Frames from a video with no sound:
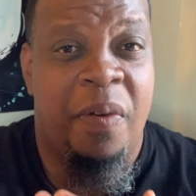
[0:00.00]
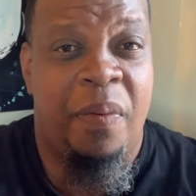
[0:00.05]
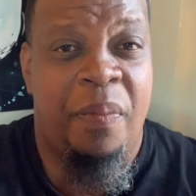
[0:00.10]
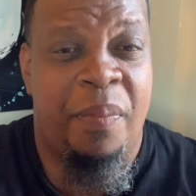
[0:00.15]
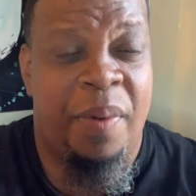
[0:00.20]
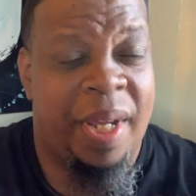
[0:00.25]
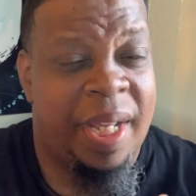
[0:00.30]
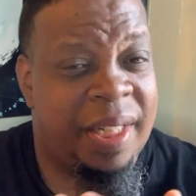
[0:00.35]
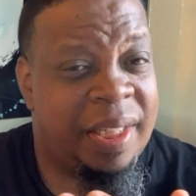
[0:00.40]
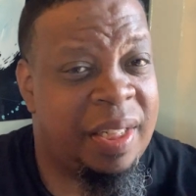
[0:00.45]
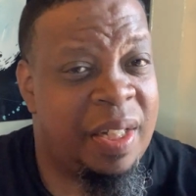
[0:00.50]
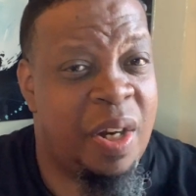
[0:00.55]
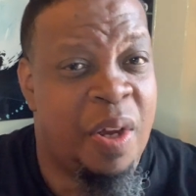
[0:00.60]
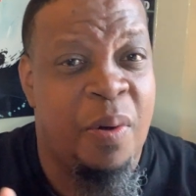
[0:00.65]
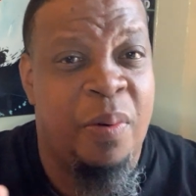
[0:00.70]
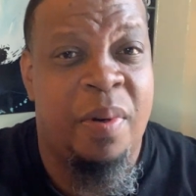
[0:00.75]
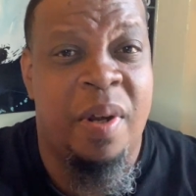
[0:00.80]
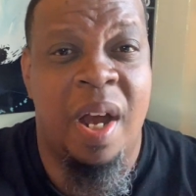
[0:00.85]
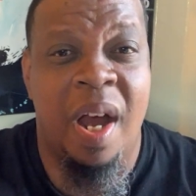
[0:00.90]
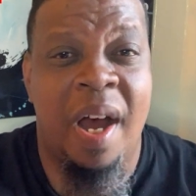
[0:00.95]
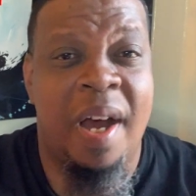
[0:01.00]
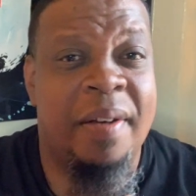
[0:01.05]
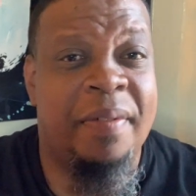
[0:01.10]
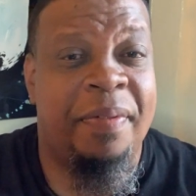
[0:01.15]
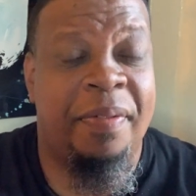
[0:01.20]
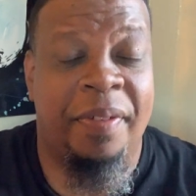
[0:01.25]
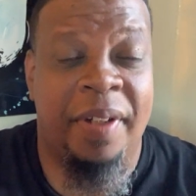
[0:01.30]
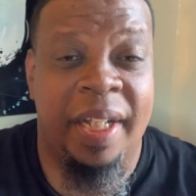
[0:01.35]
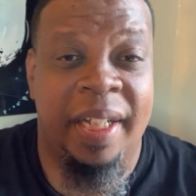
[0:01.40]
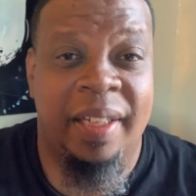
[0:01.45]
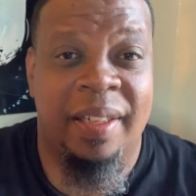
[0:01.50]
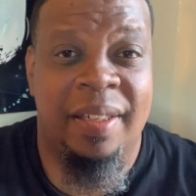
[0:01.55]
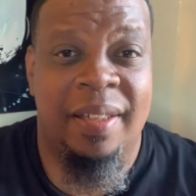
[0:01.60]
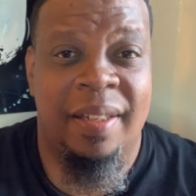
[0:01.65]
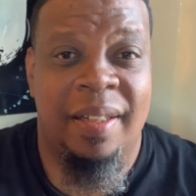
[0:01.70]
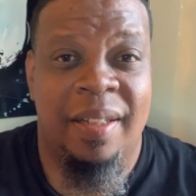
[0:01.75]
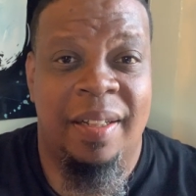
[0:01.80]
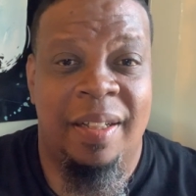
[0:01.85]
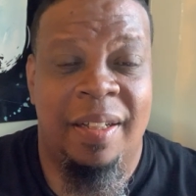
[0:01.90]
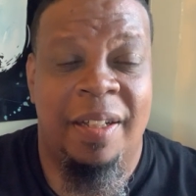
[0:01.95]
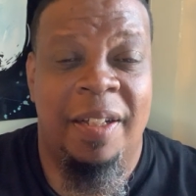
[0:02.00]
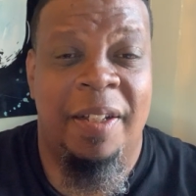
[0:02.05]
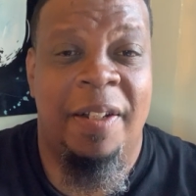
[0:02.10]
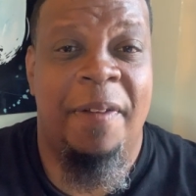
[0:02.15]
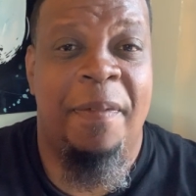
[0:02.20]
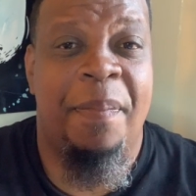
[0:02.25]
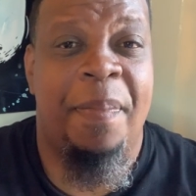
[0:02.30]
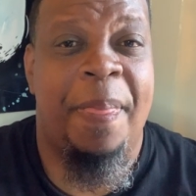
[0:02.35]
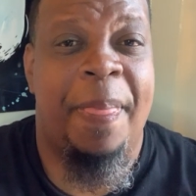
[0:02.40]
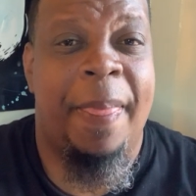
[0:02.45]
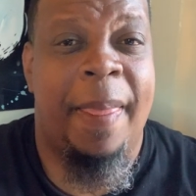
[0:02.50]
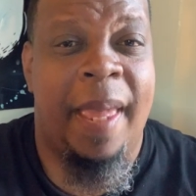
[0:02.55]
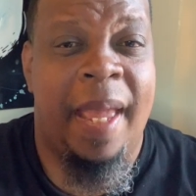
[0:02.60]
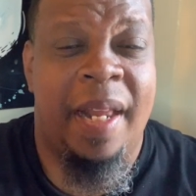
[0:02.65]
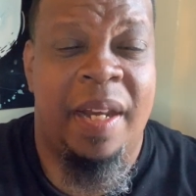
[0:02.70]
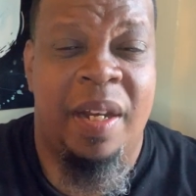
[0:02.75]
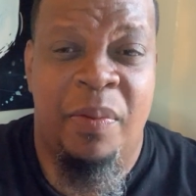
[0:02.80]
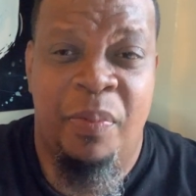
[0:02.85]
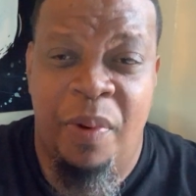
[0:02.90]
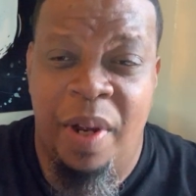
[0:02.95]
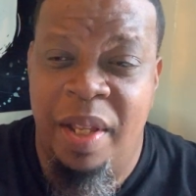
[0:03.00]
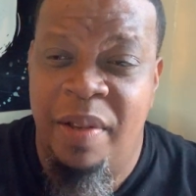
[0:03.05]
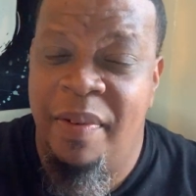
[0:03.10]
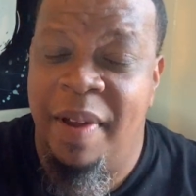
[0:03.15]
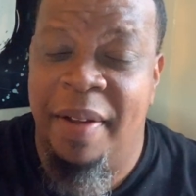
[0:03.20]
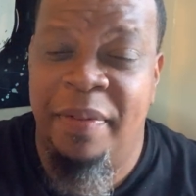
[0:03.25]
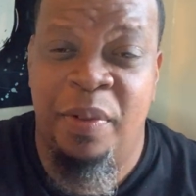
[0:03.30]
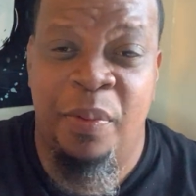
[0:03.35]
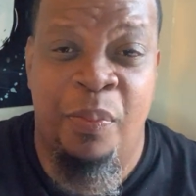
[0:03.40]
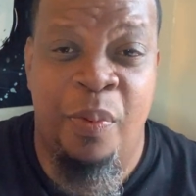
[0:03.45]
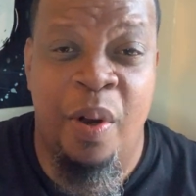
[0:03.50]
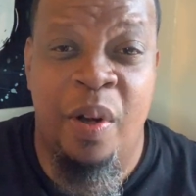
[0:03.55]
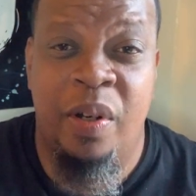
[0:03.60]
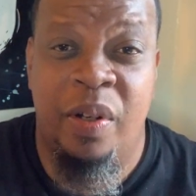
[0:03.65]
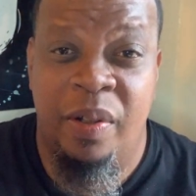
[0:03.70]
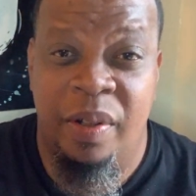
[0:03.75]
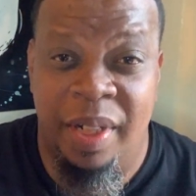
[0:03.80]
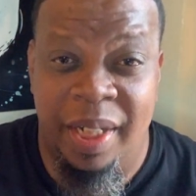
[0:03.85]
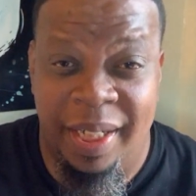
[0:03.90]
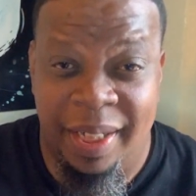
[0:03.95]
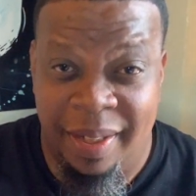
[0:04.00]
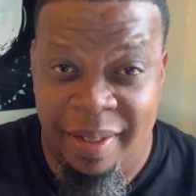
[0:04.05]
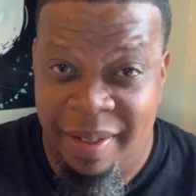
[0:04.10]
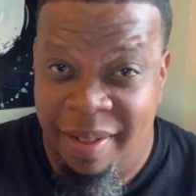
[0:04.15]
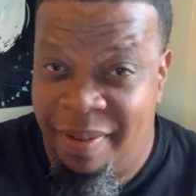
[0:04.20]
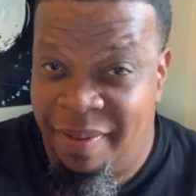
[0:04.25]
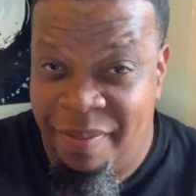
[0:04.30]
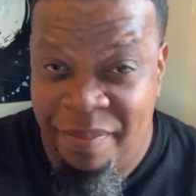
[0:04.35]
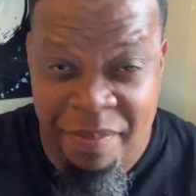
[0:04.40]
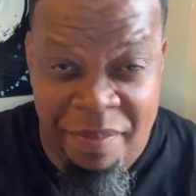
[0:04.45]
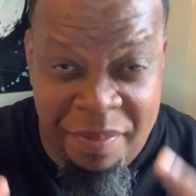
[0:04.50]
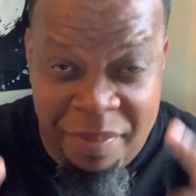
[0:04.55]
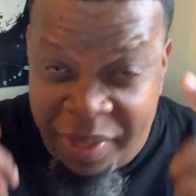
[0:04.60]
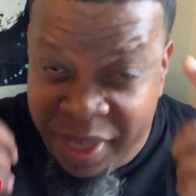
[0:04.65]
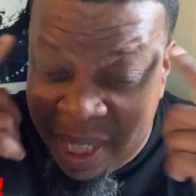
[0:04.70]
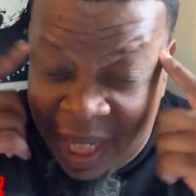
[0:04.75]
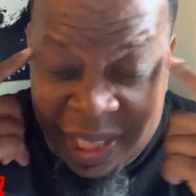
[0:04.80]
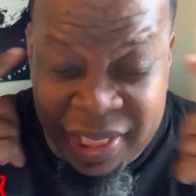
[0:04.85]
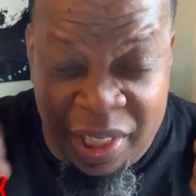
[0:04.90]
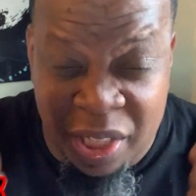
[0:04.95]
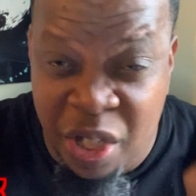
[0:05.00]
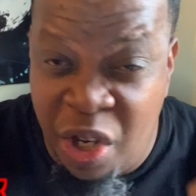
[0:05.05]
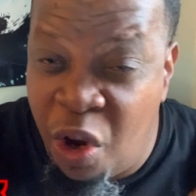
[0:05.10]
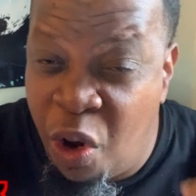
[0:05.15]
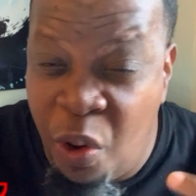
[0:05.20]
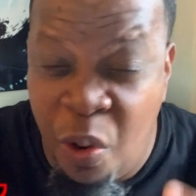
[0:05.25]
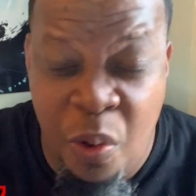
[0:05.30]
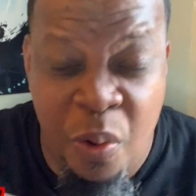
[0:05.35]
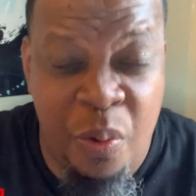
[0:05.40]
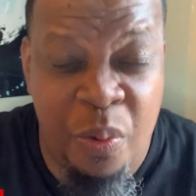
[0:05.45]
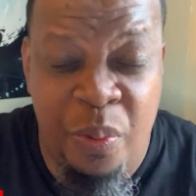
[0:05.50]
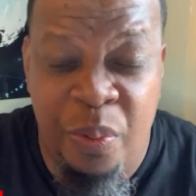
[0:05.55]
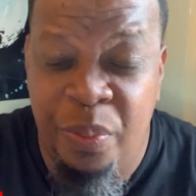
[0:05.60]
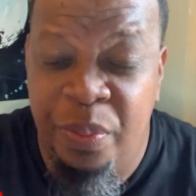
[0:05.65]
Where there's no conflict and the way you have to work on it. There's no